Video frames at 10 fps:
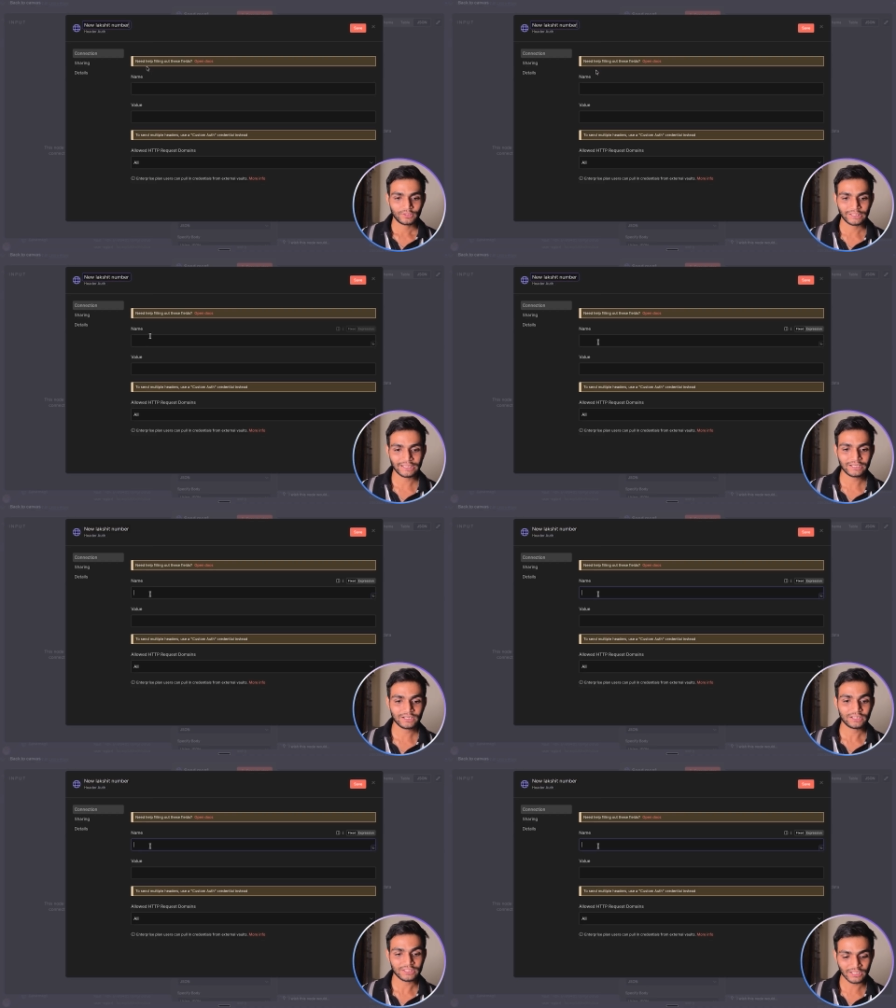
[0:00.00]
then
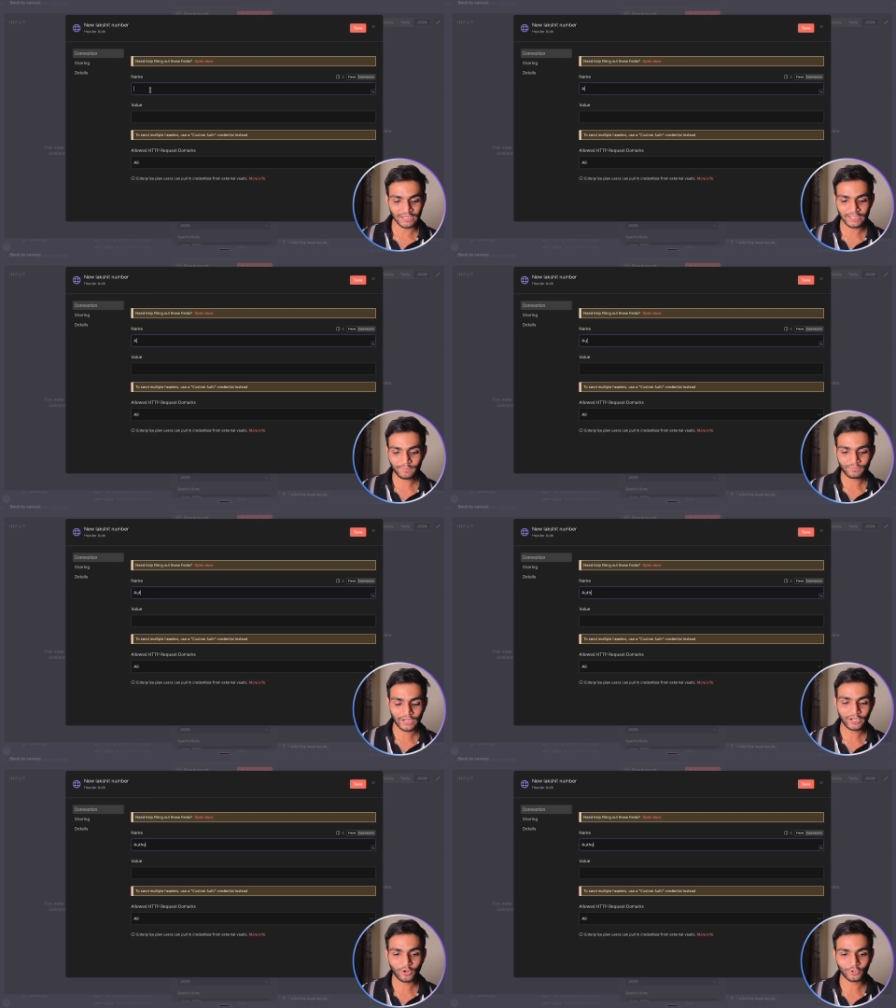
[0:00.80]
in the name
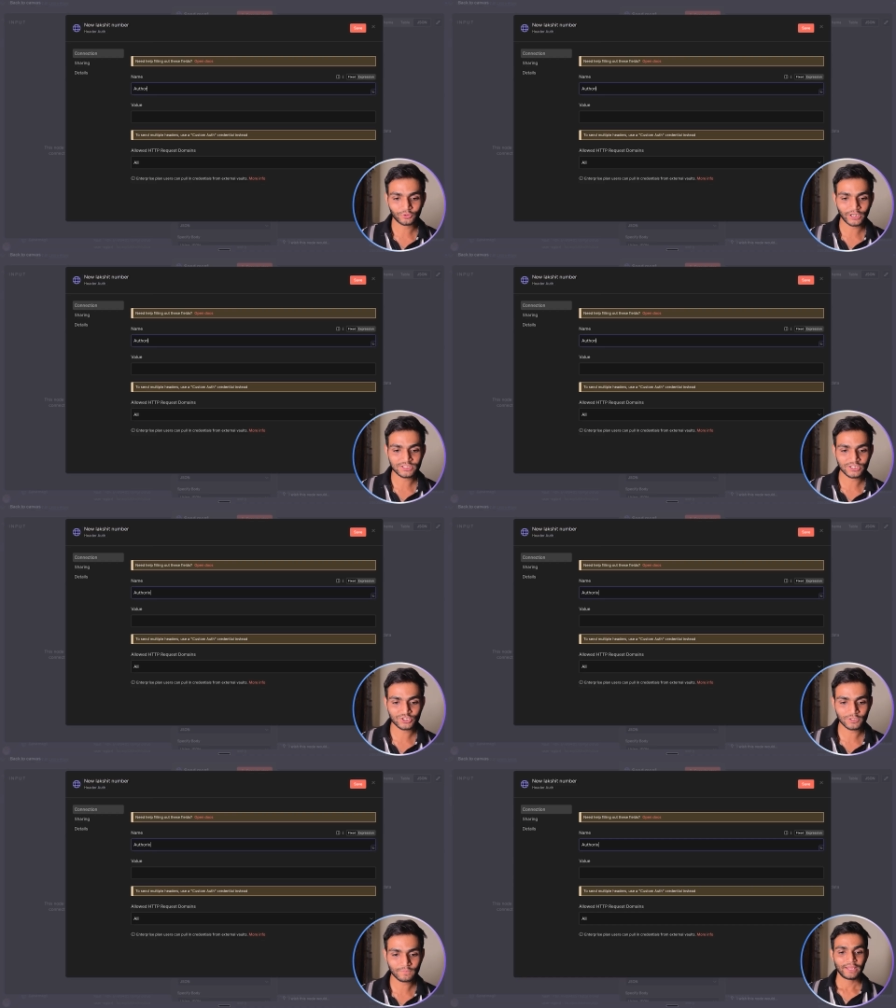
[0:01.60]
write
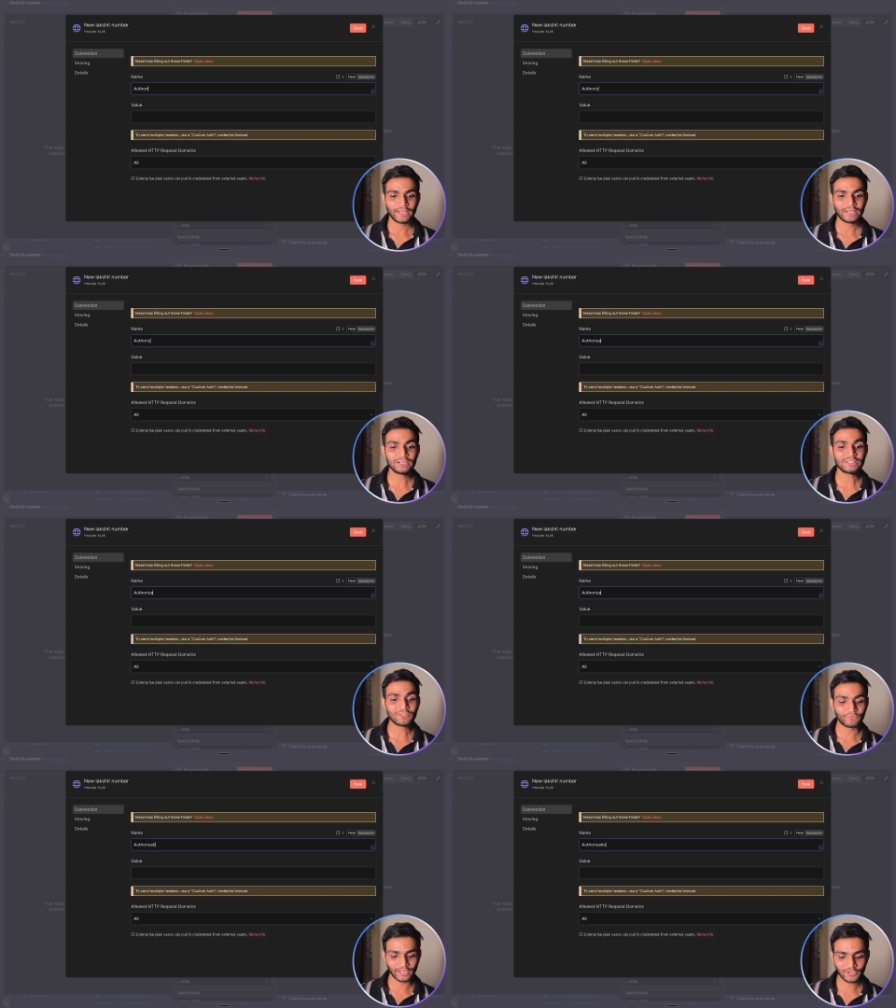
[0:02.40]
authorization and in the
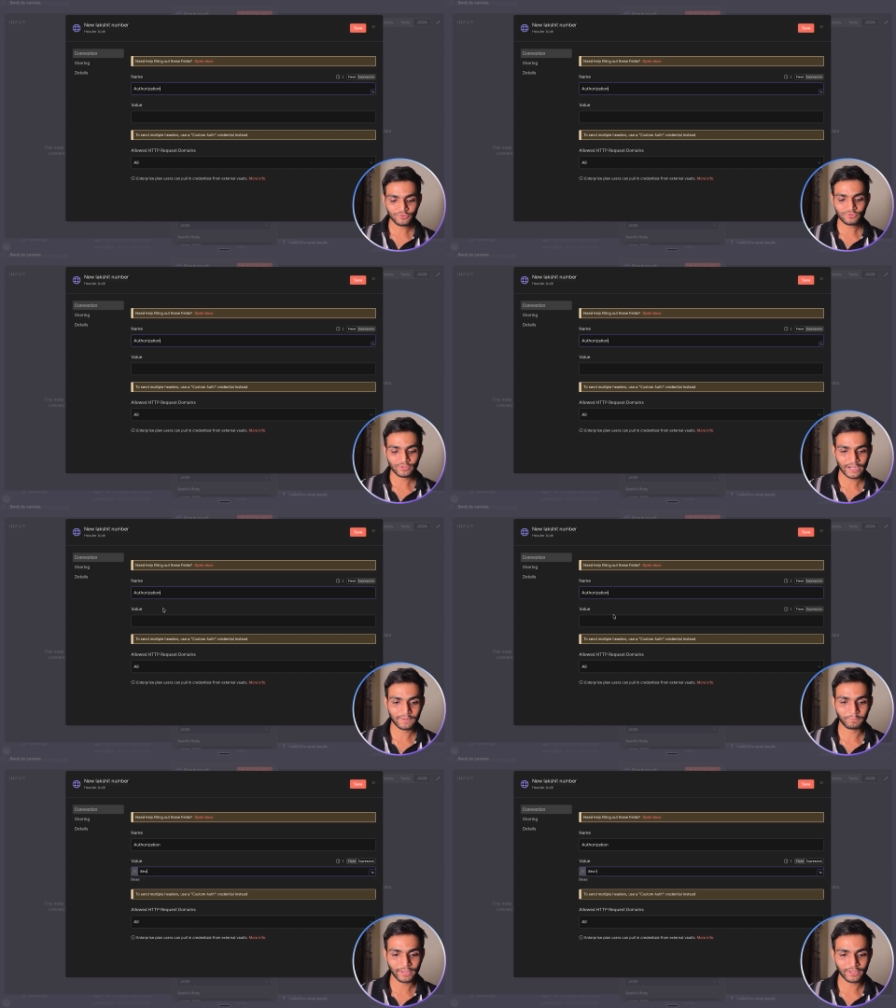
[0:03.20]
value write
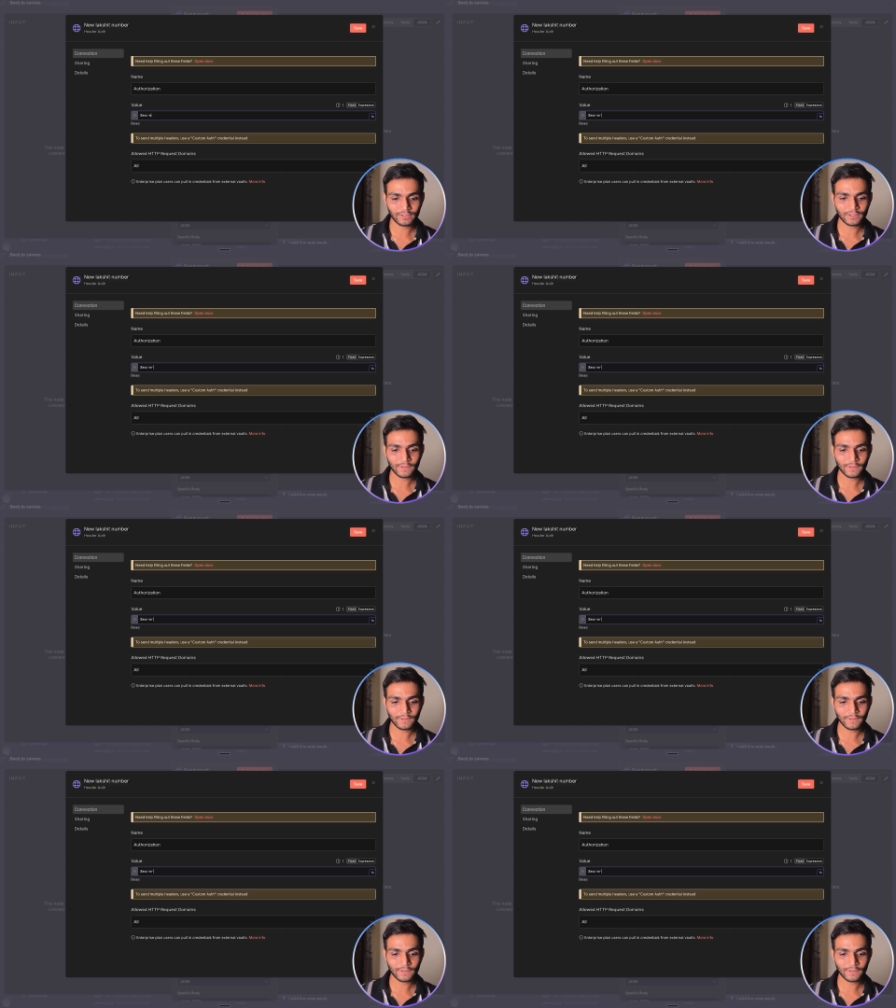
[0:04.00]
bearer